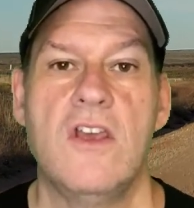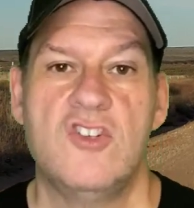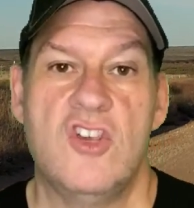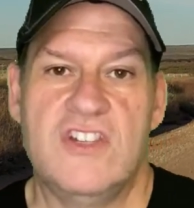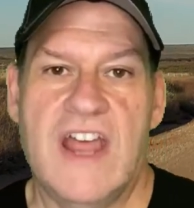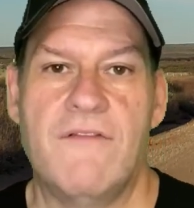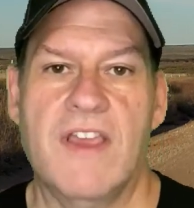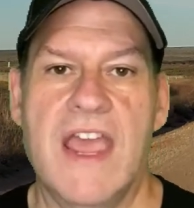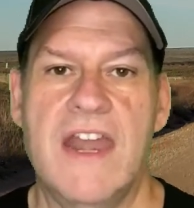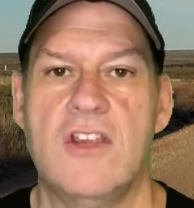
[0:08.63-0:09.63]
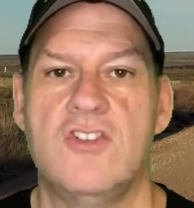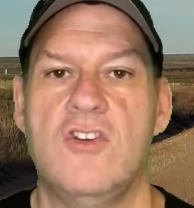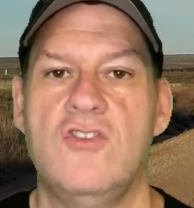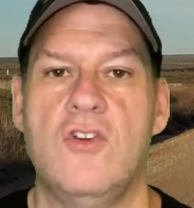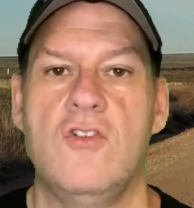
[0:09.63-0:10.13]
She's navigating,
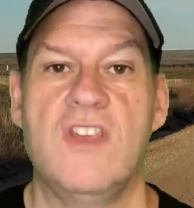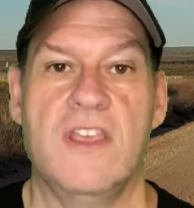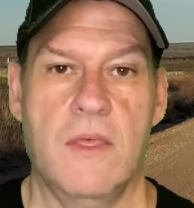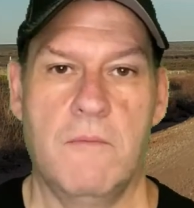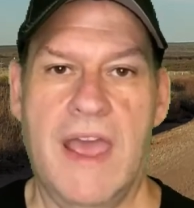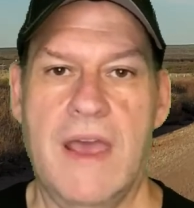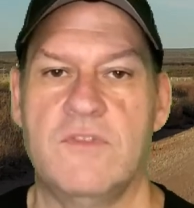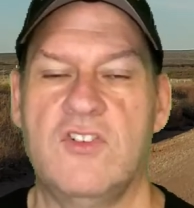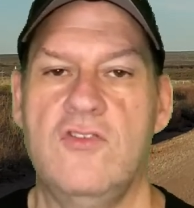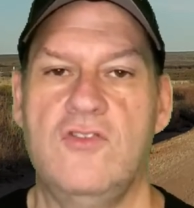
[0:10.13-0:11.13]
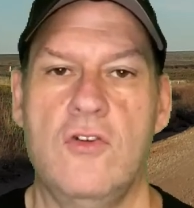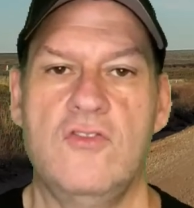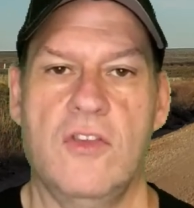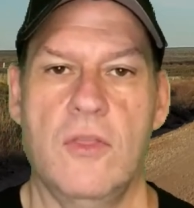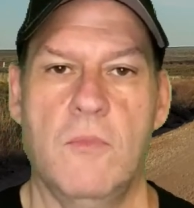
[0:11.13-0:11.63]
she's using the maps, she's
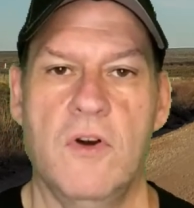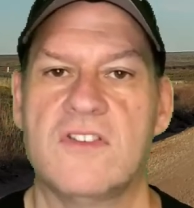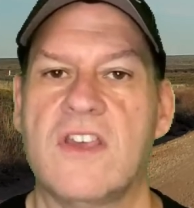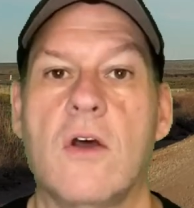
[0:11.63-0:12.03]
using the books.